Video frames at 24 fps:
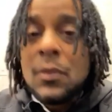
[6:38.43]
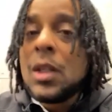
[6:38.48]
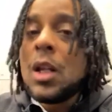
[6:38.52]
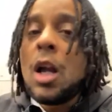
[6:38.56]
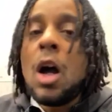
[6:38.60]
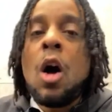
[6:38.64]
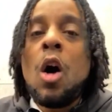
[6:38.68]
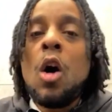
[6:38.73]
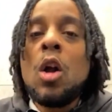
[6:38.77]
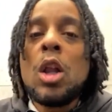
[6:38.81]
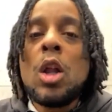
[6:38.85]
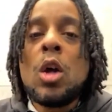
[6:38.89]

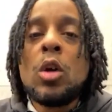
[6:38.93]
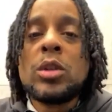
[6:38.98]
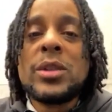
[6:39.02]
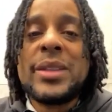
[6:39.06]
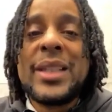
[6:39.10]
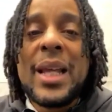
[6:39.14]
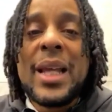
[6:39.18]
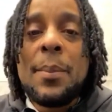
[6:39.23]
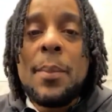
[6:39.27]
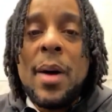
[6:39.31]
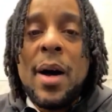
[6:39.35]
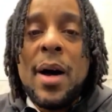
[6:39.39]
All those
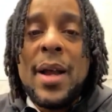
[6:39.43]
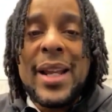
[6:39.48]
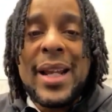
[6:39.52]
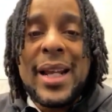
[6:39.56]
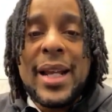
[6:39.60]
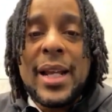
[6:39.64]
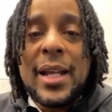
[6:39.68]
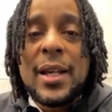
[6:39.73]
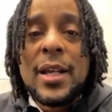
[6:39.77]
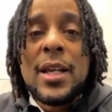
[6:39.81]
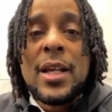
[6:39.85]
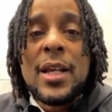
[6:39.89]

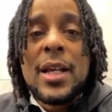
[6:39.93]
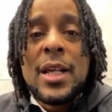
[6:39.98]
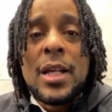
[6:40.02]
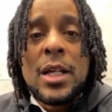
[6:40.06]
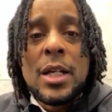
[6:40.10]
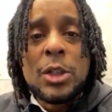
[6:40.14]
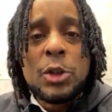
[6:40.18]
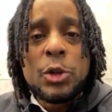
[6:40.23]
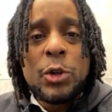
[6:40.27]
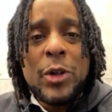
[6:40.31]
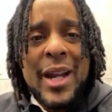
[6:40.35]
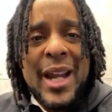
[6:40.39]
demonic
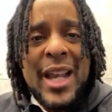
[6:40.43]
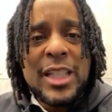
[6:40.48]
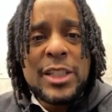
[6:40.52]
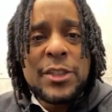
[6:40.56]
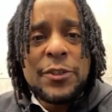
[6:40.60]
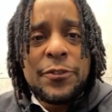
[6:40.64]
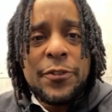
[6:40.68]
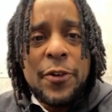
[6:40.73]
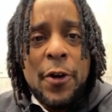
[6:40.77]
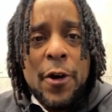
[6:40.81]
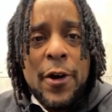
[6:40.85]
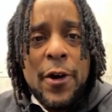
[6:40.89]

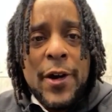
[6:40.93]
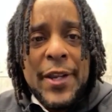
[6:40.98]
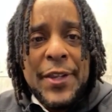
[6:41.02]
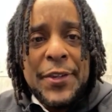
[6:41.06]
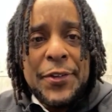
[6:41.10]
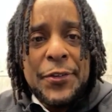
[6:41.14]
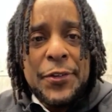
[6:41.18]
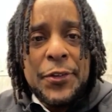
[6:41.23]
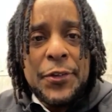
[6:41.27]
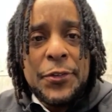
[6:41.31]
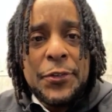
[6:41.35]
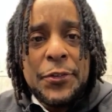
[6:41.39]

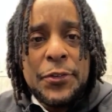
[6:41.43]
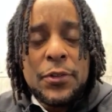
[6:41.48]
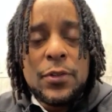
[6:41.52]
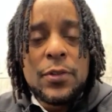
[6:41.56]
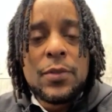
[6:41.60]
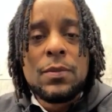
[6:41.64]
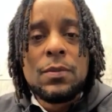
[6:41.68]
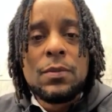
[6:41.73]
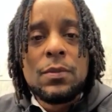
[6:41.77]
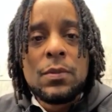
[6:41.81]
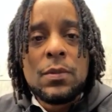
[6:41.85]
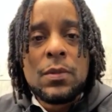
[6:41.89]
transferences.
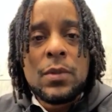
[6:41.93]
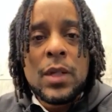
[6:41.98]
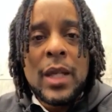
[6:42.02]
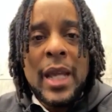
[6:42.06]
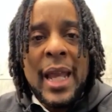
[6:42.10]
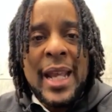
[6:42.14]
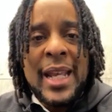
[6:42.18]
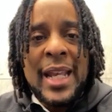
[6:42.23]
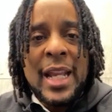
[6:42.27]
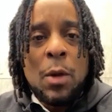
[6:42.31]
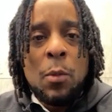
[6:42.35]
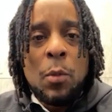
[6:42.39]

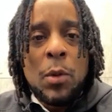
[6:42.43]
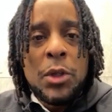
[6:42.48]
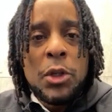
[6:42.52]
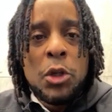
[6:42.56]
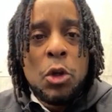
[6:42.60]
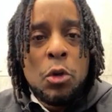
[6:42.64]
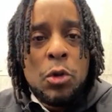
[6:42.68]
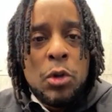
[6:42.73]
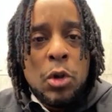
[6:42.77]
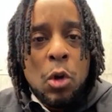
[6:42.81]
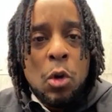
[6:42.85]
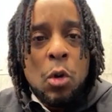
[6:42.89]
And then when you
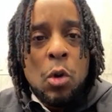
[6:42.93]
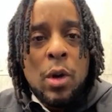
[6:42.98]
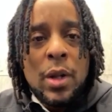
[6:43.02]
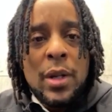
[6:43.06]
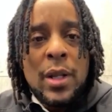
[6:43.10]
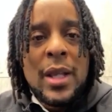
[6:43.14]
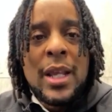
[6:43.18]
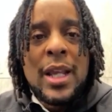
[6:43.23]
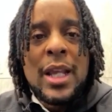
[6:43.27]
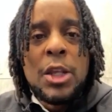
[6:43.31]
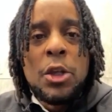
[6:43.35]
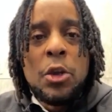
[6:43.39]
do it,
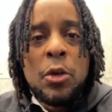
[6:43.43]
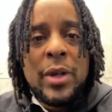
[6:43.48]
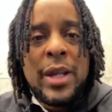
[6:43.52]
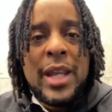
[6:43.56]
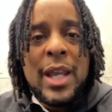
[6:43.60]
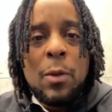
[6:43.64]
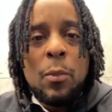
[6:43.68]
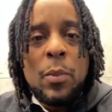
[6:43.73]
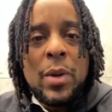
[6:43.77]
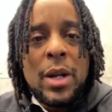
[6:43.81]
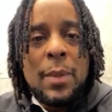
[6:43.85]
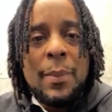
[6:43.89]
you
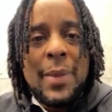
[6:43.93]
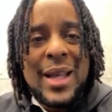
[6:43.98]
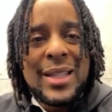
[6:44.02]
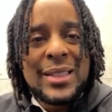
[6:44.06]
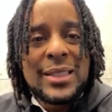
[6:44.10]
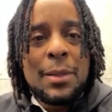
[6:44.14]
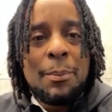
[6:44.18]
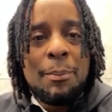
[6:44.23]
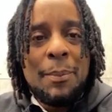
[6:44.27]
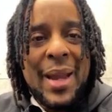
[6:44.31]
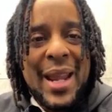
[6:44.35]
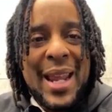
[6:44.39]
get with them as
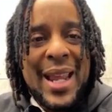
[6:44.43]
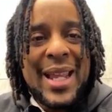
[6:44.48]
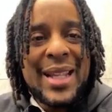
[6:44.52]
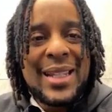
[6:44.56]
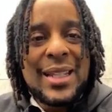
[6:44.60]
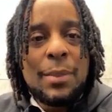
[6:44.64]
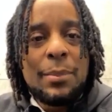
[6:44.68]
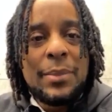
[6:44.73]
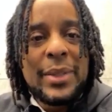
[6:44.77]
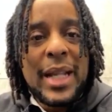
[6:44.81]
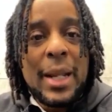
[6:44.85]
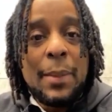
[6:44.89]
a man.
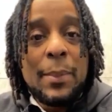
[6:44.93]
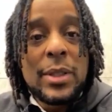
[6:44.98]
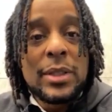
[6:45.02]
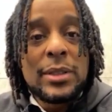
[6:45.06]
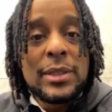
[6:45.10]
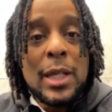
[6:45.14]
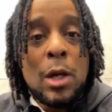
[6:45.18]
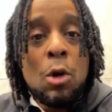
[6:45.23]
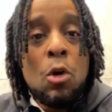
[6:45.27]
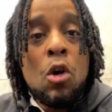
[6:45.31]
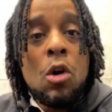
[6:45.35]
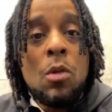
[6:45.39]
Them demons
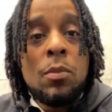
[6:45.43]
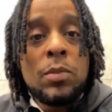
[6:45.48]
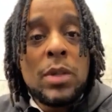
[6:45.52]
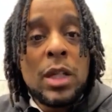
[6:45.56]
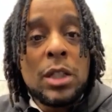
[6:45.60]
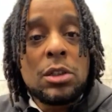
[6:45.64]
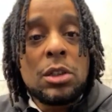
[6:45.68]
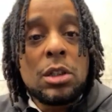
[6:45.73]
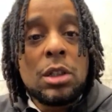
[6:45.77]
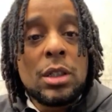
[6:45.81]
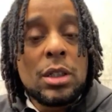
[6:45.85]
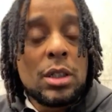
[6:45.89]
say, "Ooh,
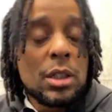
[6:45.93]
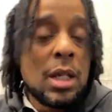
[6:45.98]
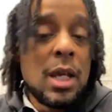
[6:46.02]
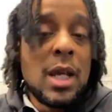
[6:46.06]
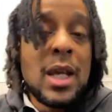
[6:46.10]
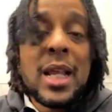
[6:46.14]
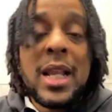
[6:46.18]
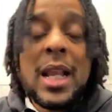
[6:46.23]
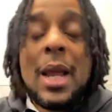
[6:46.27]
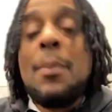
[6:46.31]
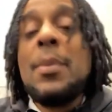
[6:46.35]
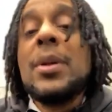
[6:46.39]
this is,
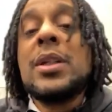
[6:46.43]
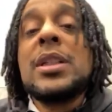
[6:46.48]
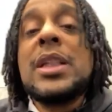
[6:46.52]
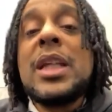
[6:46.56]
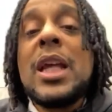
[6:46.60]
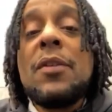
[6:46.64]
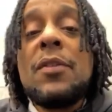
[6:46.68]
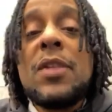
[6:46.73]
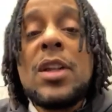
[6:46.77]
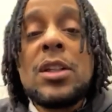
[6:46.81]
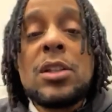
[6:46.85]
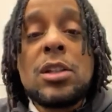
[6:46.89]
let me see
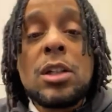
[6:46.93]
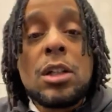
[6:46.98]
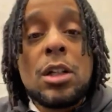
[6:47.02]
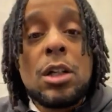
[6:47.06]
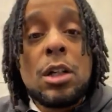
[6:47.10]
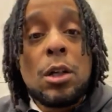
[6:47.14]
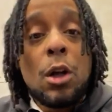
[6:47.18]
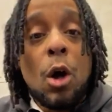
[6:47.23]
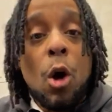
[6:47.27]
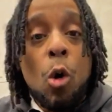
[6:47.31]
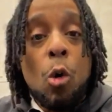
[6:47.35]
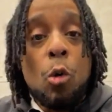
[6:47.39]
if this is a good
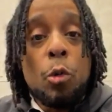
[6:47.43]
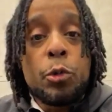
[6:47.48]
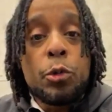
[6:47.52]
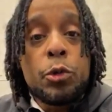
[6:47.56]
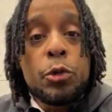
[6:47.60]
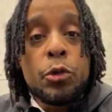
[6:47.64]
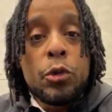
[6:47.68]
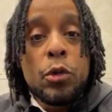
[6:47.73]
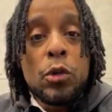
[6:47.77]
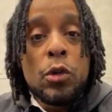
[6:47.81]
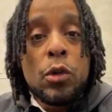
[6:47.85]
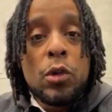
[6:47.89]

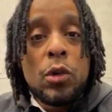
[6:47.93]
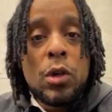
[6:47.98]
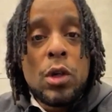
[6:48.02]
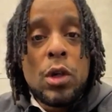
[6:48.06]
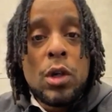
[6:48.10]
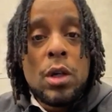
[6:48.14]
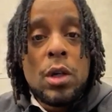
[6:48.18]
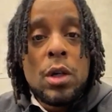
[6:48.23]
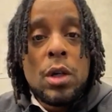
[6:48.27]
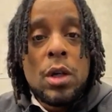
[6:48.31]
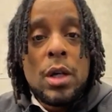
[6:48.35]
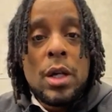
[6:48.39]
host.
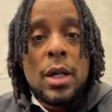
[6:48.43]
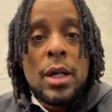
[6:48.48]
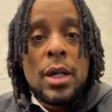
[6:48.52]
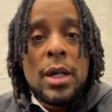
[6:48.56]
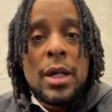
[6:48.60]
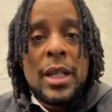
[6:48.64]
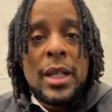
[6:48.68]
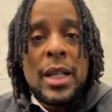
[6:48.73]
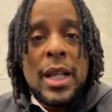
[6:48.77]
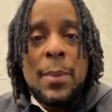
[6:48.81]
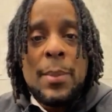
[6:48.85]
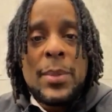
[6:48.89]

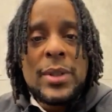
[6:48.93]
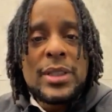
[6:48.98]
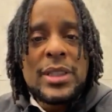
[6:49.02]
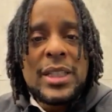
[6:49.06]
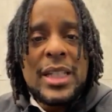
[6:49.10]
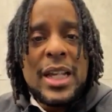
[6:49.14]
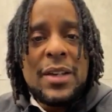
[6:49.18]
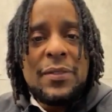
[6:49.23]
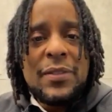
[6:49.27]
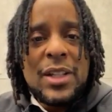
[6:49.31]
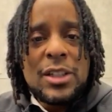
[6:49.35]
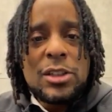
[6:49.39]
Let me see
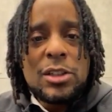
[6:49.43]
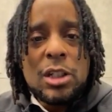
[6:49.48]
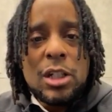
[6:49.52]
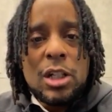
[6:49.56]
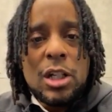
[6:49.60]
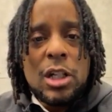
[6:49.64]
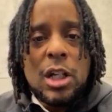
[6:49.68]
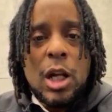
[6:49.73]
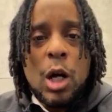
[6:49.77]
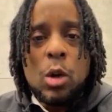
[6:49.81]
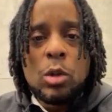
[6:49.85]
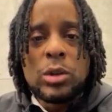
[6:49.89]
if this is a good
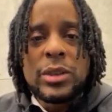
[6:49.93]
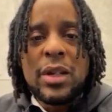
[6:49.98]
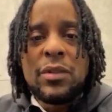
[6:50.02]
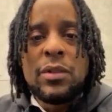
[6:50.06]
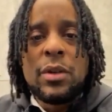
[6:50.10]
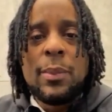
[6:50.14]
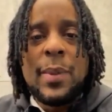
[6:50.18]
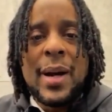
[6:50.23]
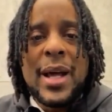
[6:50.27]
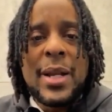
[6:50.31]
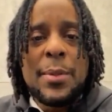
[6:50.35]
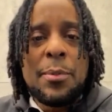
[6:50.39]
host.
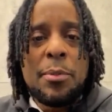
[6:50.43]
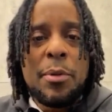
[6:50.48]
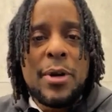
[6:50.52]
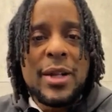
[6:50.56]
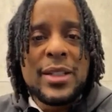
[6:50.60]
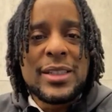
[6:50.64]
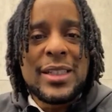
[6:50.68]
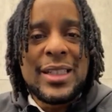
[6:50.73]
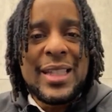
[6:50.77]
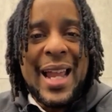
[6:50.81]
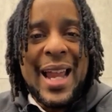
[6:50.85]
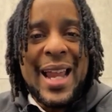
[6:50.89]
Everybody press
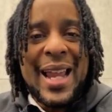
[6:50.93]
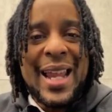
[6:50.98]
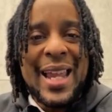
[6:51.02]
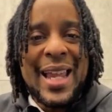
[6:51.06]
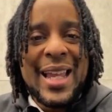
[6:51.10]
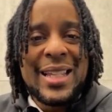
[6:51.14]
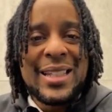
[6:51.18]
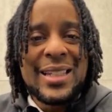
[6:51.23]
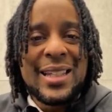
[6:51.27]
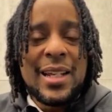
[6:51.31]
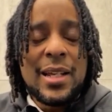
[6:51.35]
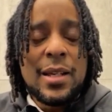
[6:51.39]
like,
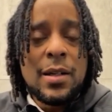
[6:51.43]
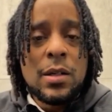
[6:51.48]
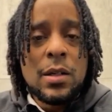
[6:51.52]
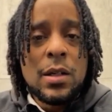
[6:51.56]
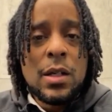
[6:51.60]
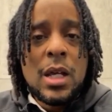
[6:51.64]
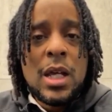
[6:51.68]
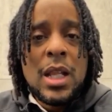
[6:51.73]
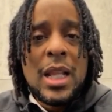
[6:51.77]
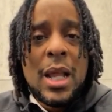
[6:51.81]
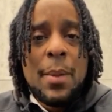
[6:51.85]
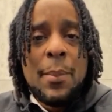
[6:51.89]
is it?
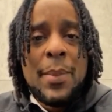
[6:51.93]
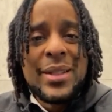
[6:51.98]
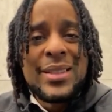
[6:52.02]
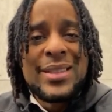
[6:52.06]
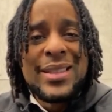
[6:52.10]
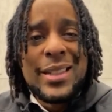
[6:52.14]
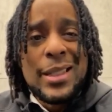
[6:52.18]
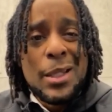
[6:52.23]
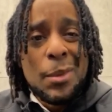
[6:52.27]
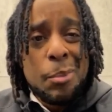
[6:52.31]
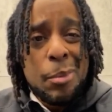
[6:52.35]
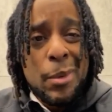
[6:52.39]
Let me see
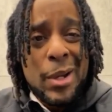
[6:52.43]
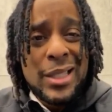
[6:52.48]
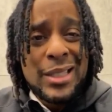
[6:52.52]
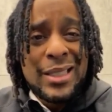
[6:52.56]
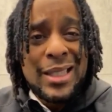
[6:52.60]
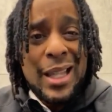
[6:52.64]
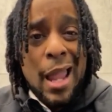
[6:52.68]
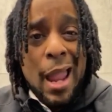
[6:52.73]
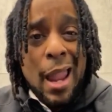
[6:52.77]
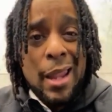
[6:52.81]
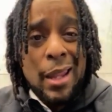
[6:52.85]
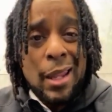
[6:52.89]
you press
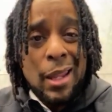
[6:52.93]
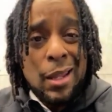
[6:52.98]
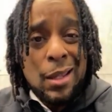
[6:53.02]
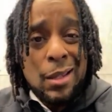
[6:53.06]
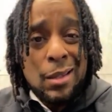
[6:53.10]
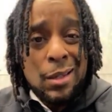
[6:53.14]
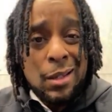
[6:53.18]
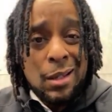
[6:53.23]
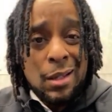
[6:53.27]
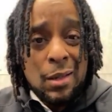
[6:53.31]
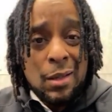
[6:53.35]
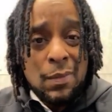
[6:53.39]
like, is
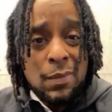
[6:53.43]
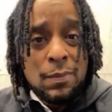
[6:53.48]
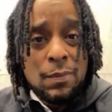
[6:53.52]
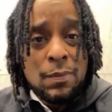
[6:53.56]
it?